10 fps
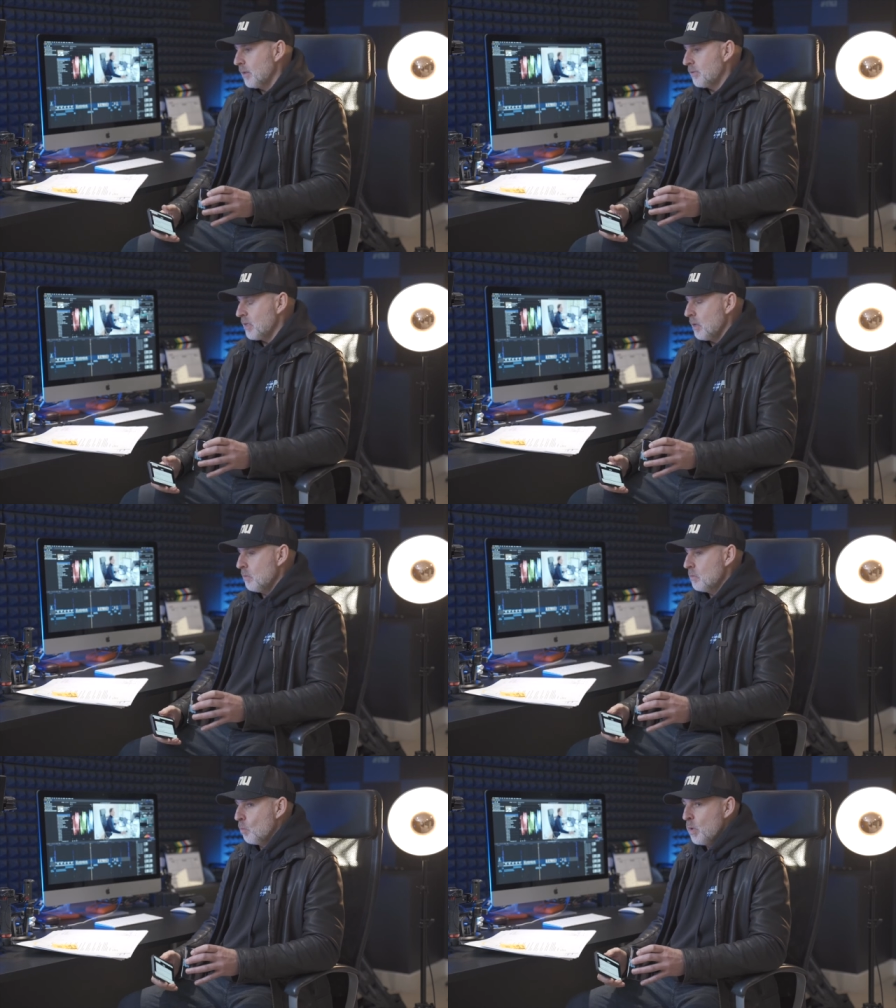
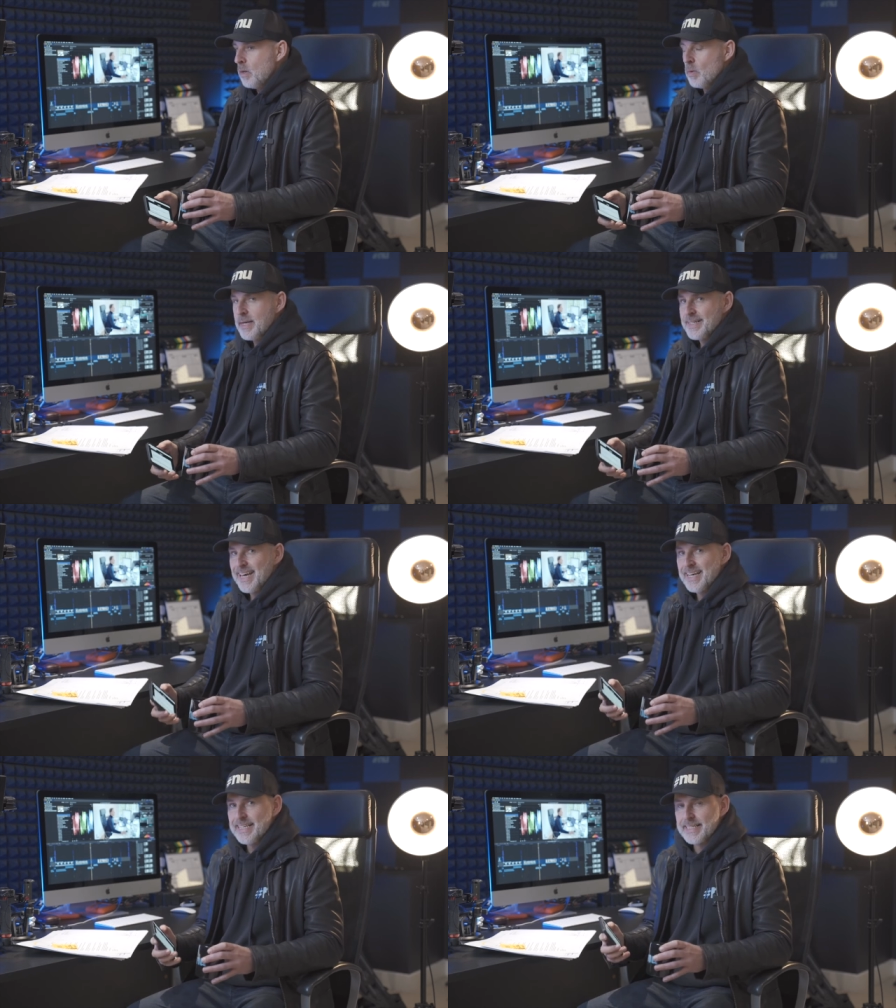So Will is
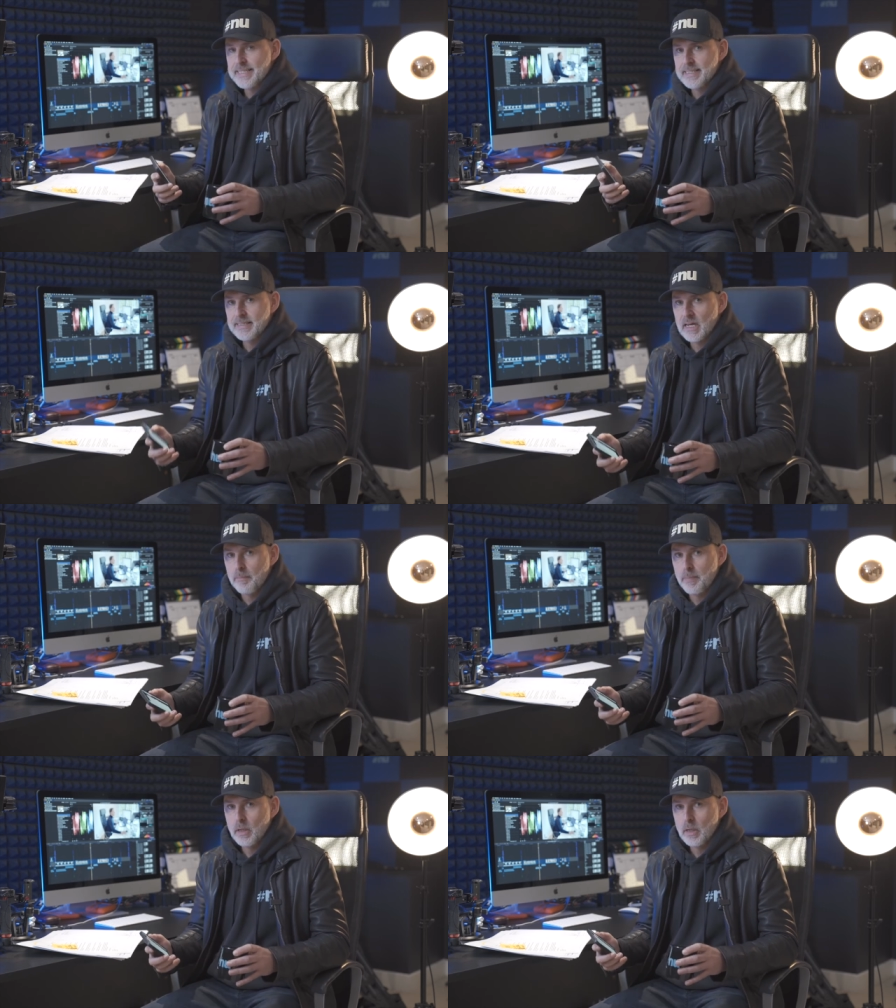a
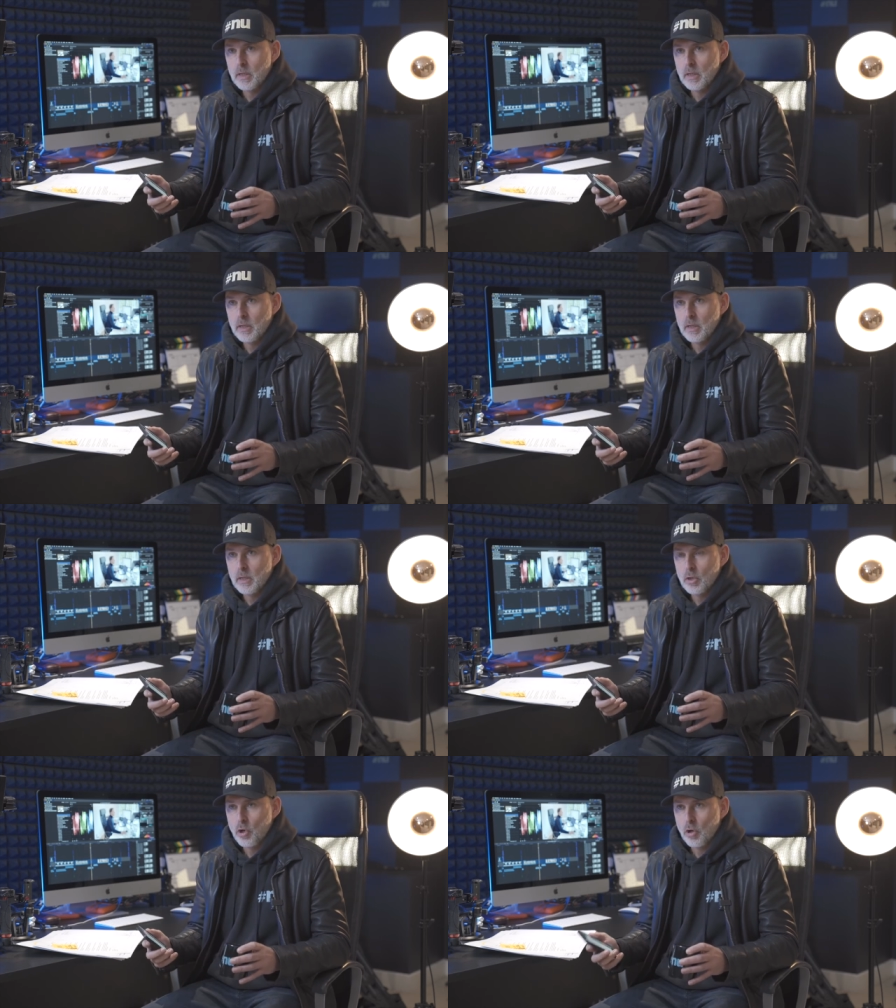
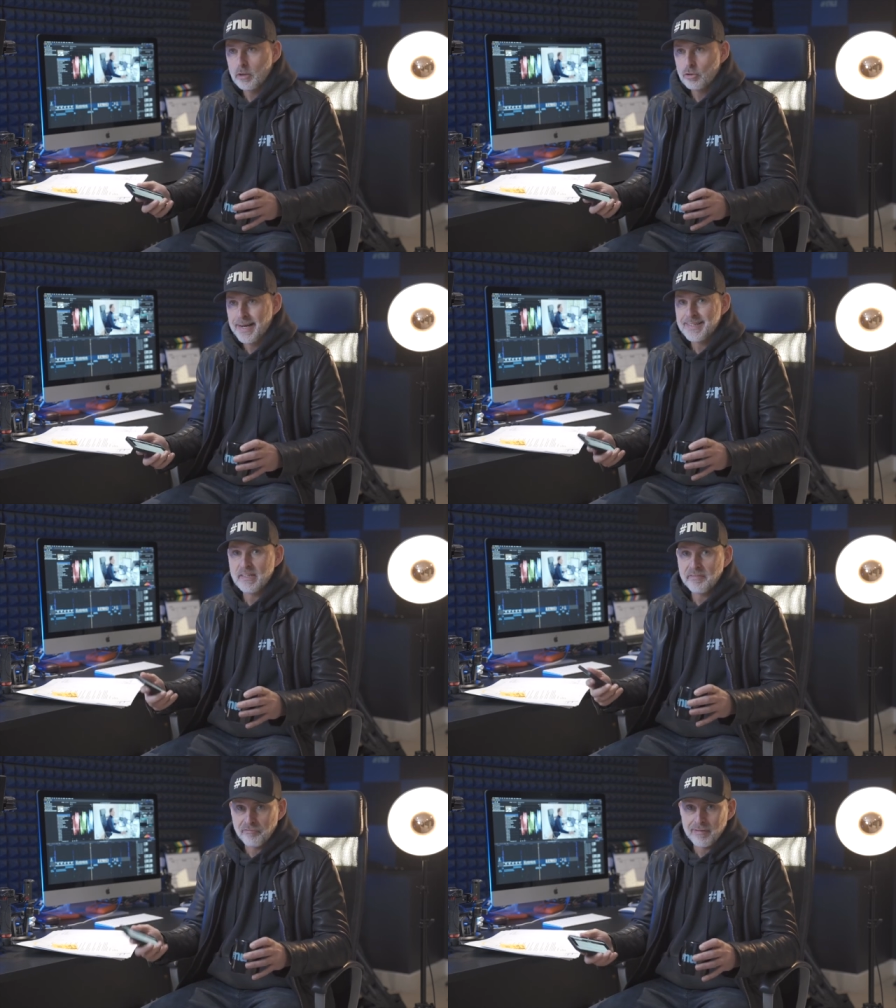
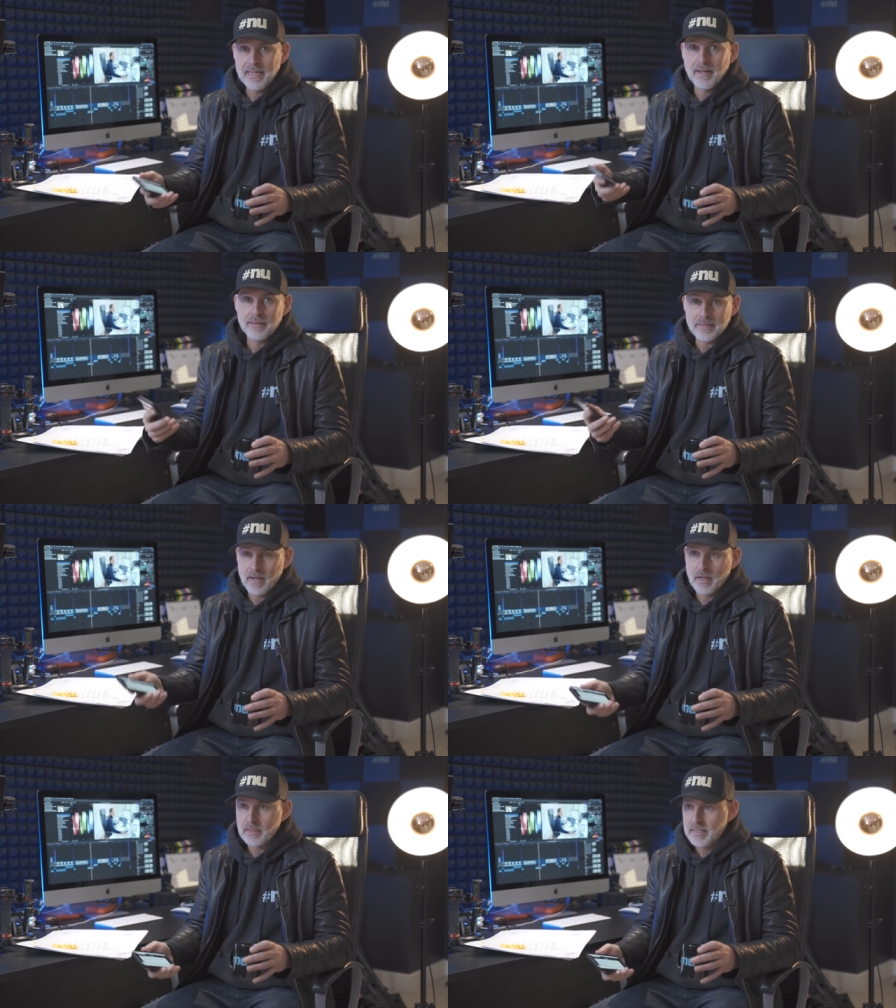subcontracting freelance
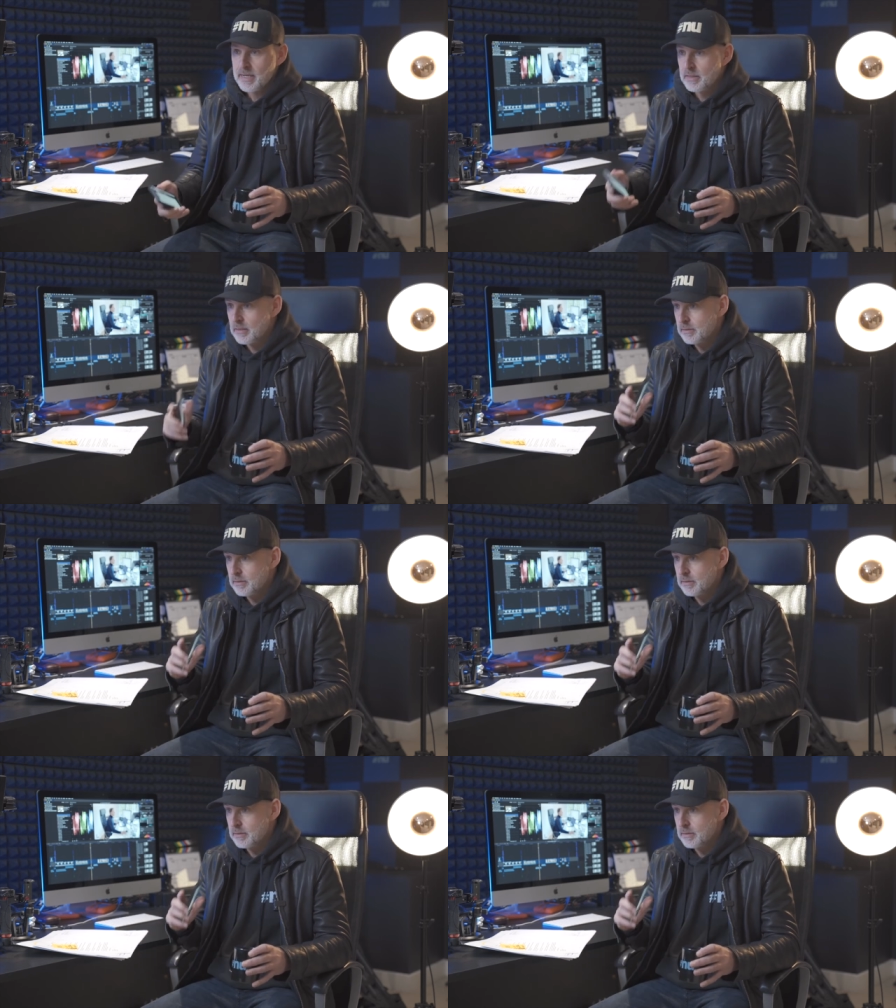architect,